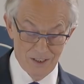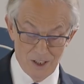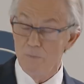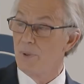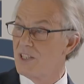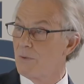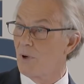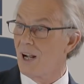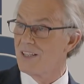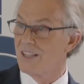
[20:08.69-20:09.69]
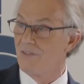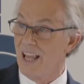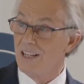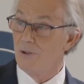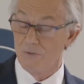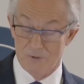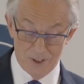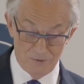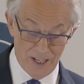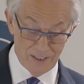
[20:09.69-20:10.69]
don't be surprised if they look for
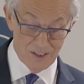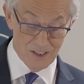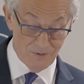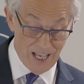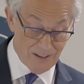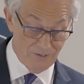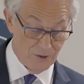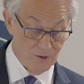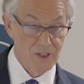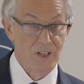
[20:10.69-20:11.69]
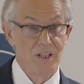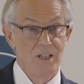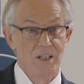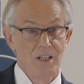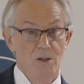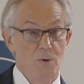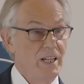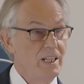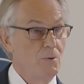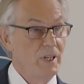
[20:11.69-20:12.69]
defenders of their views who are
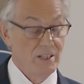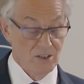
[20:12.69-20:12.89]
equally